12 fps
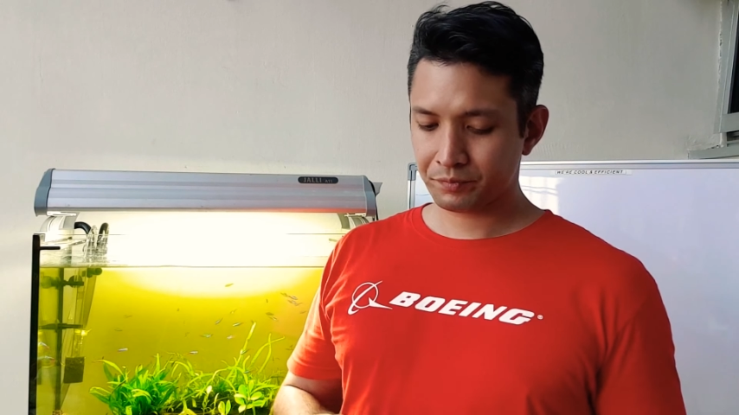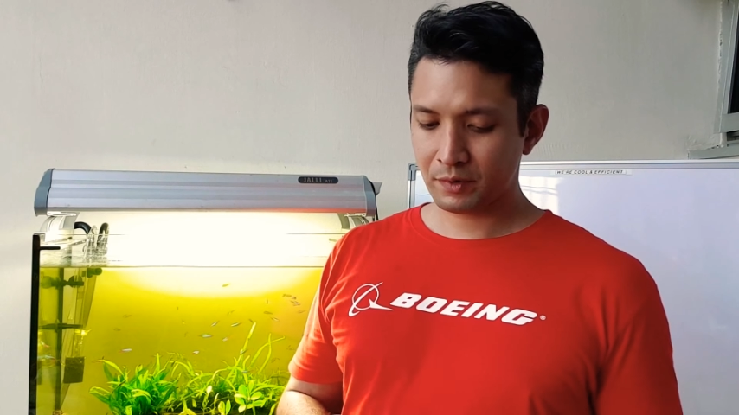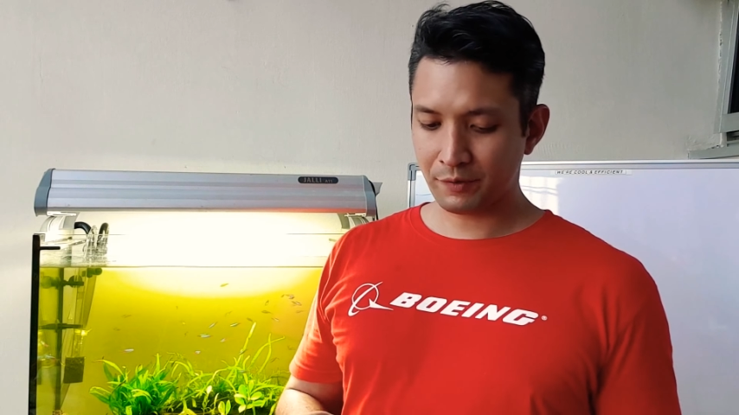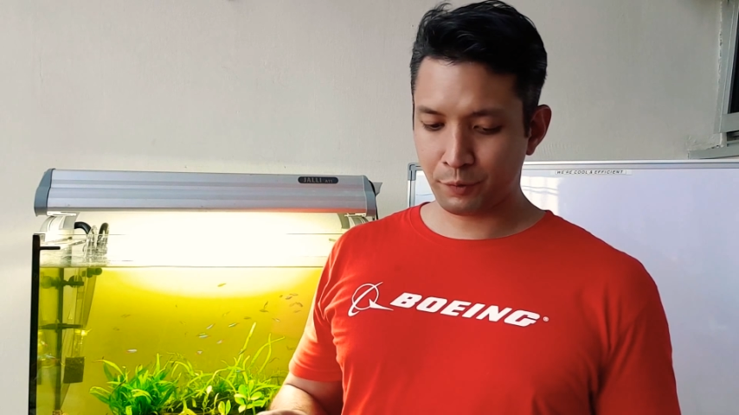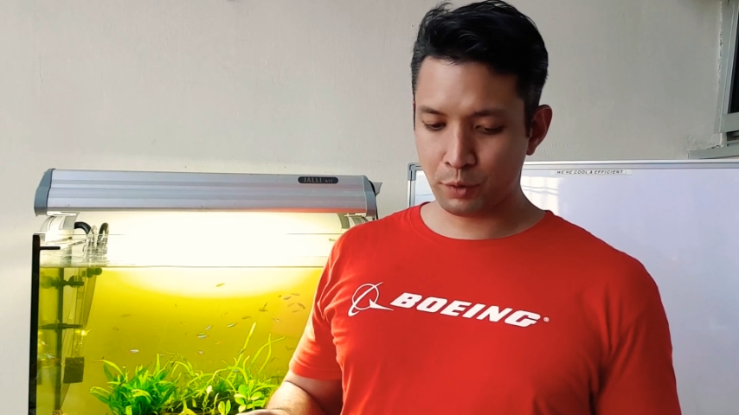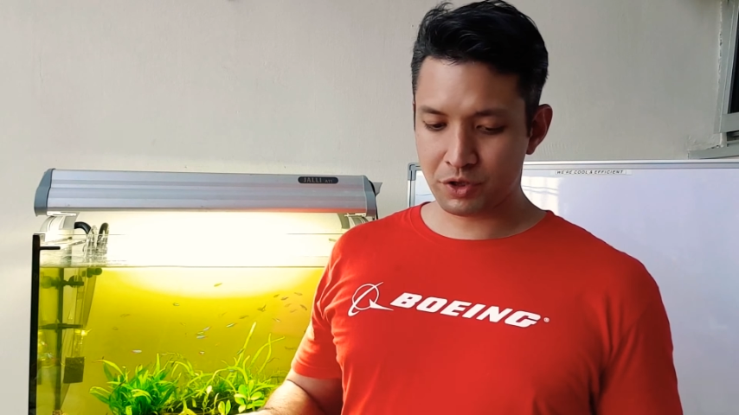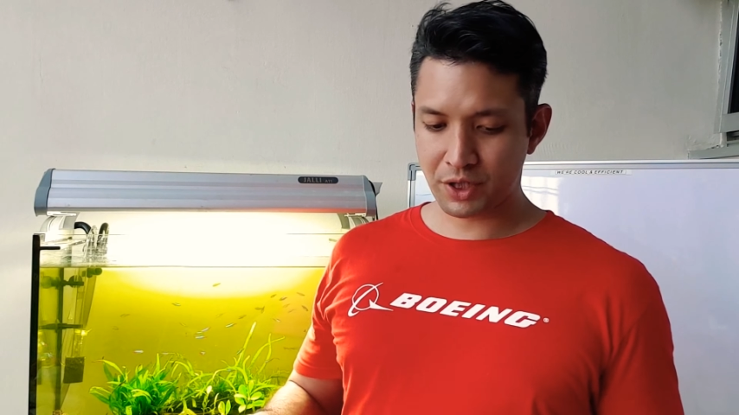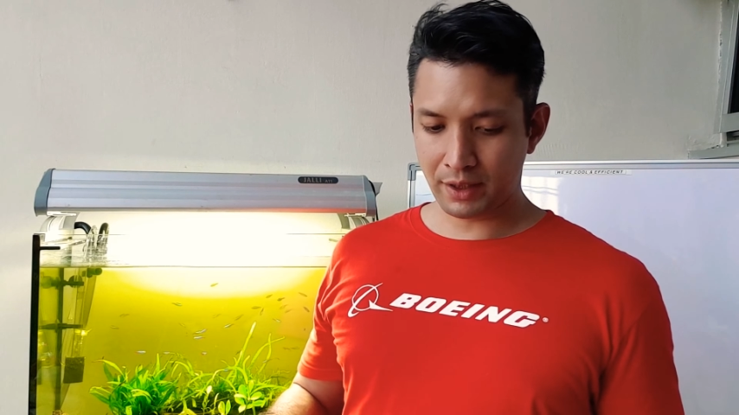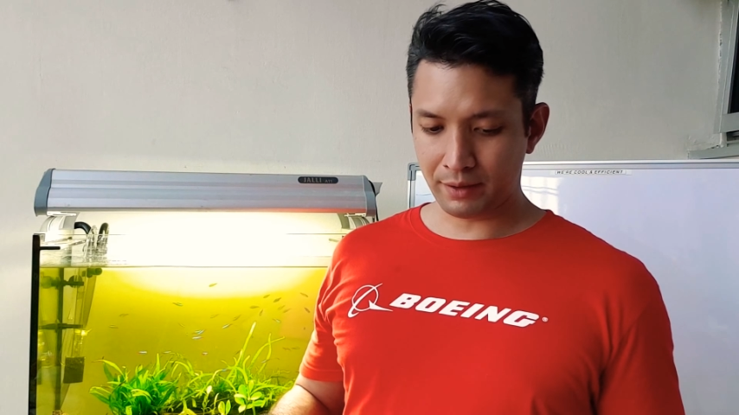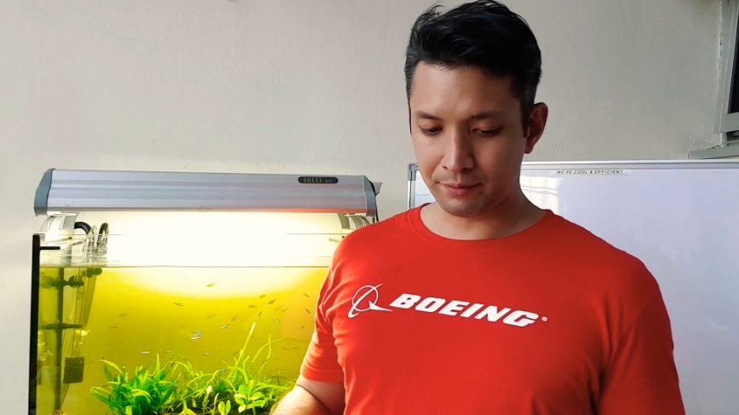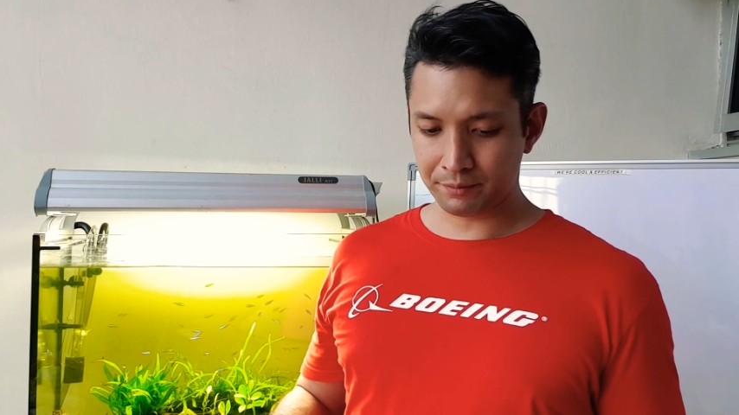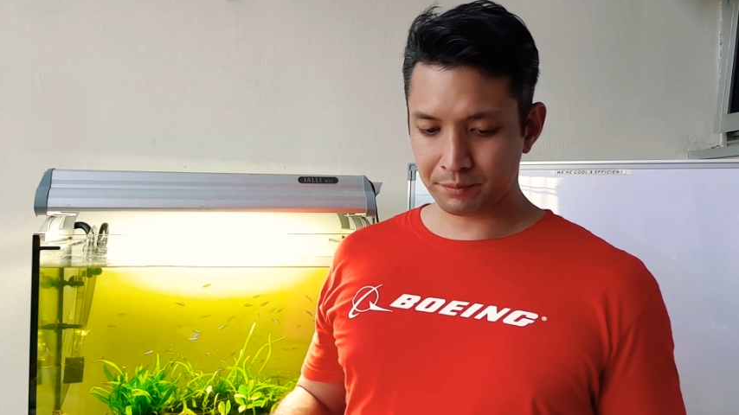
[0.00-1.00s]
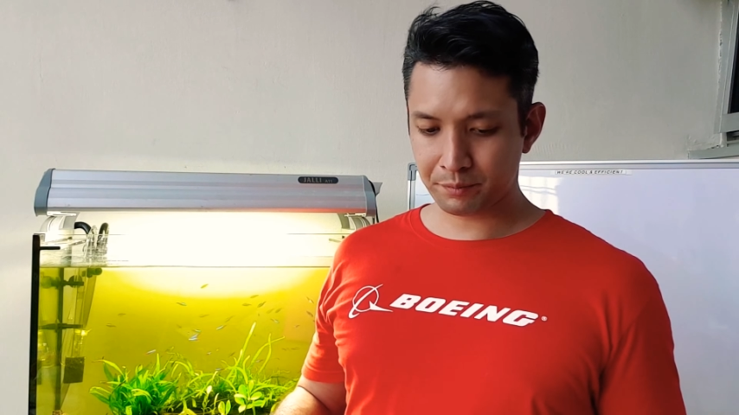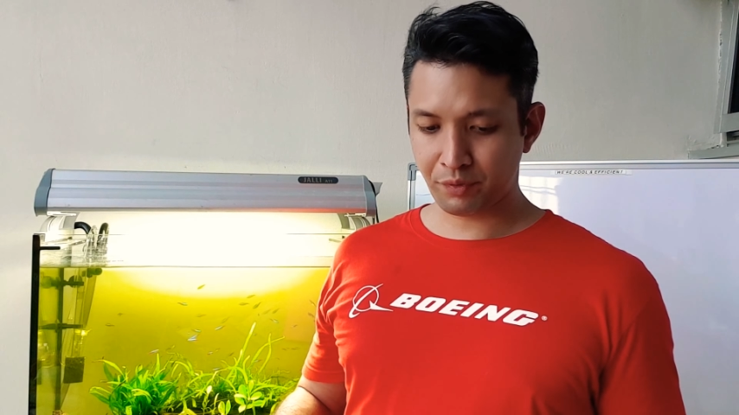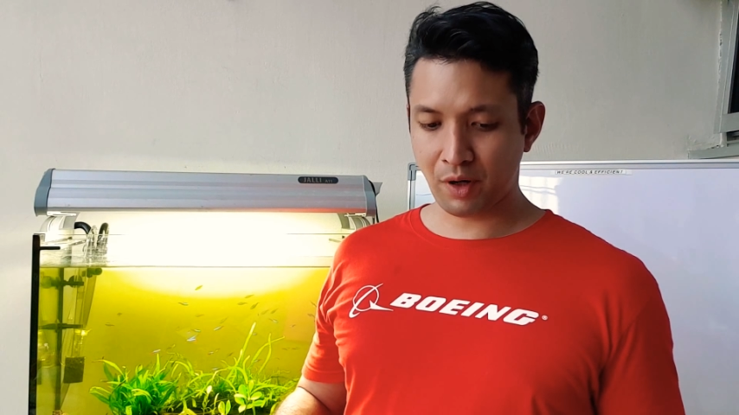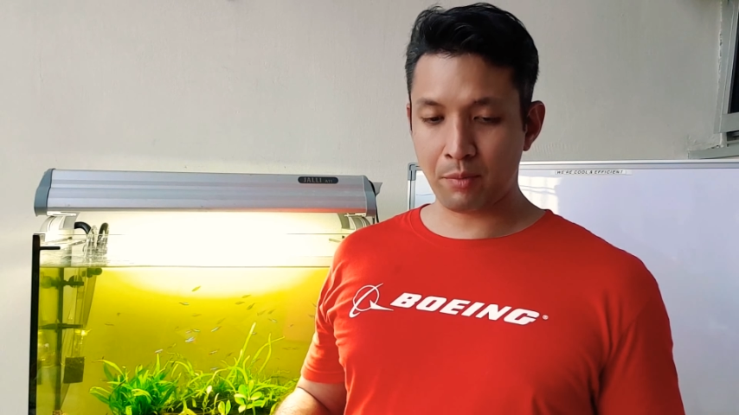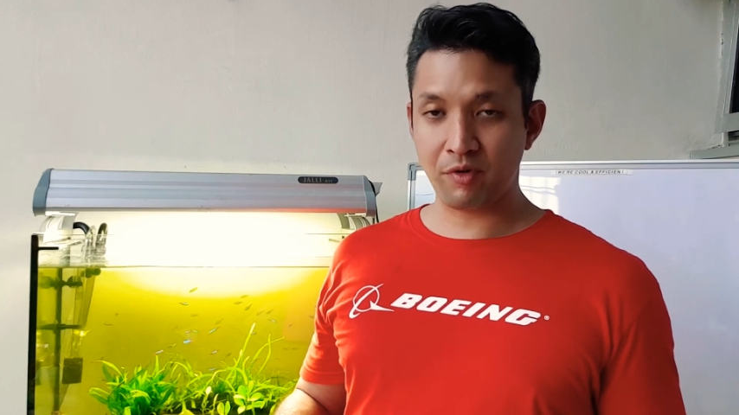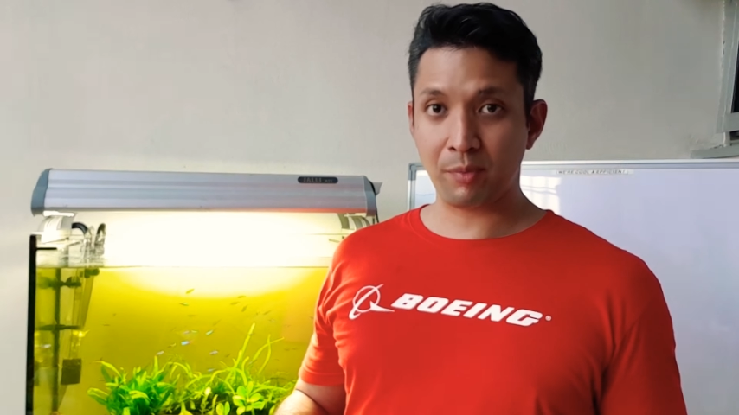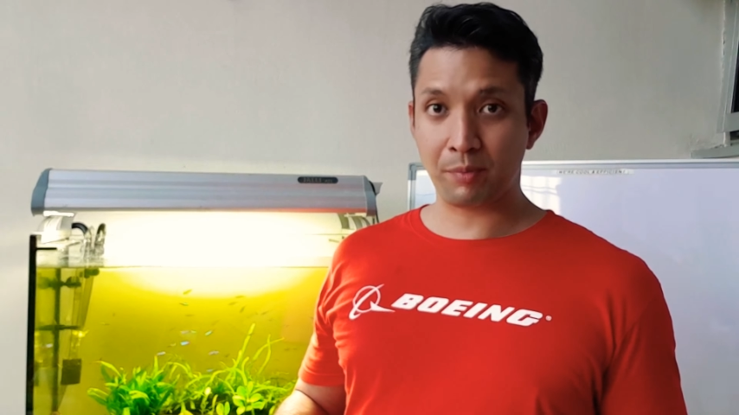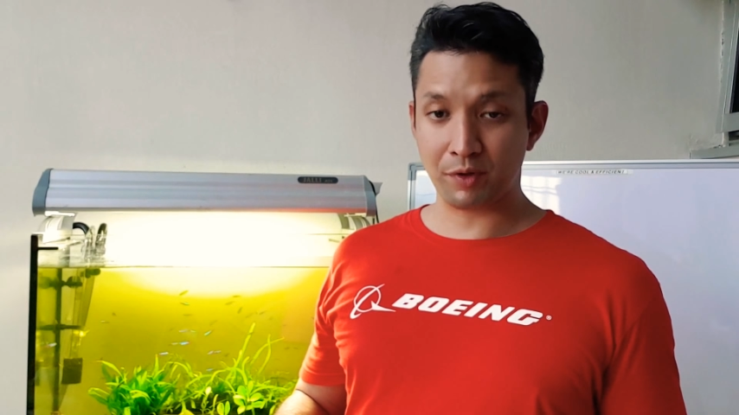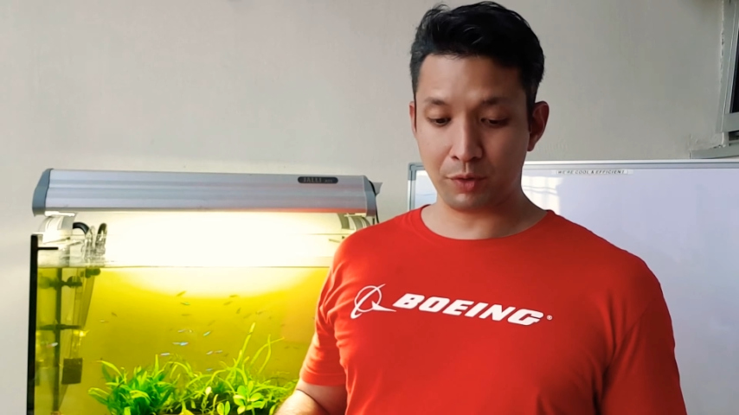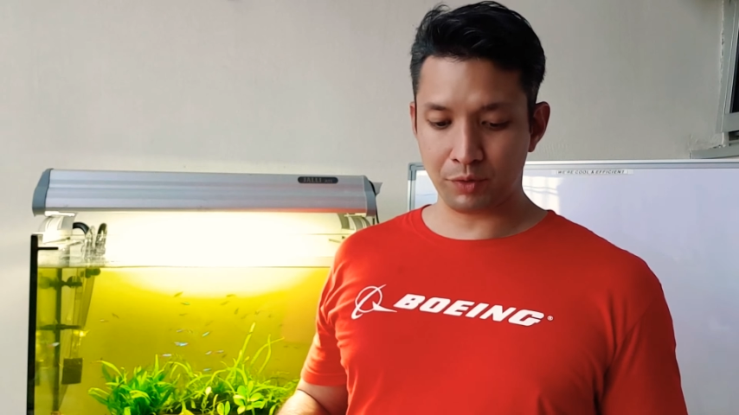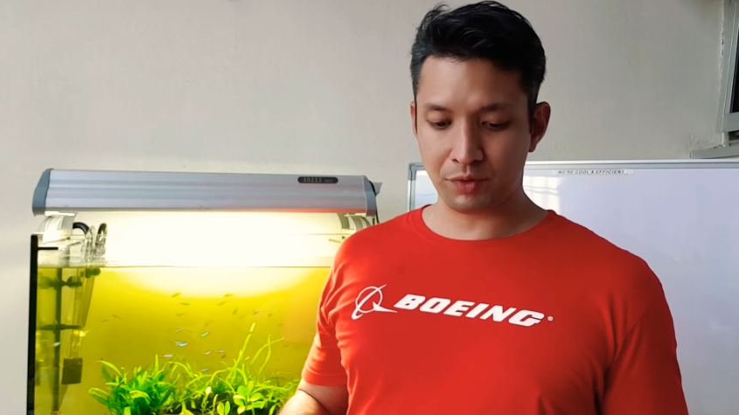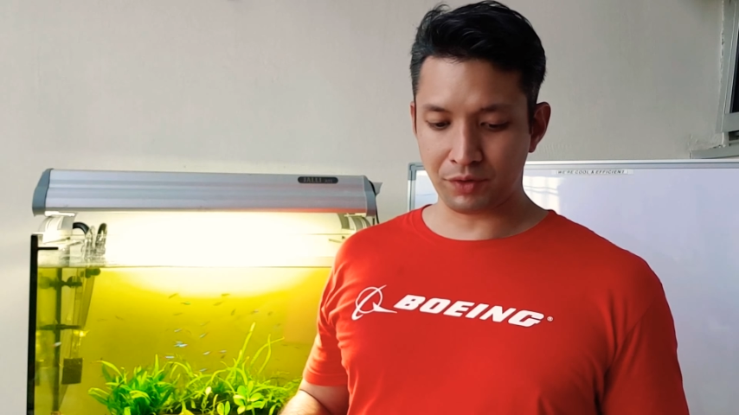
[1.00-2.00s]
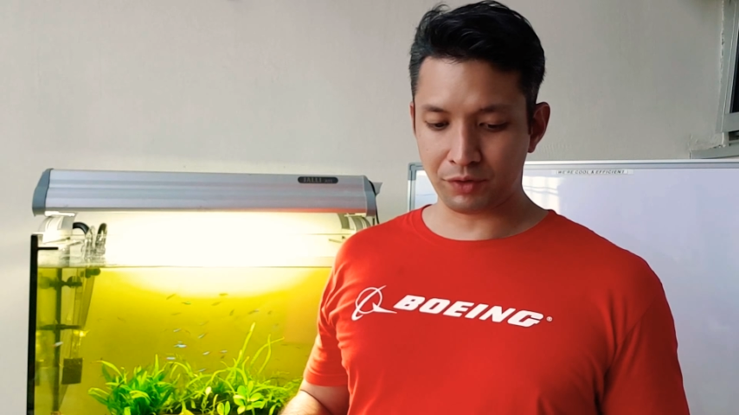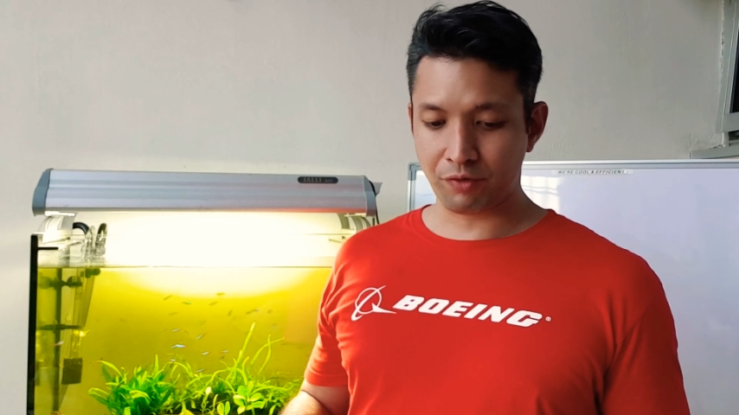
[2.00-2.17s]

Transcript: The food chain. Primary producers.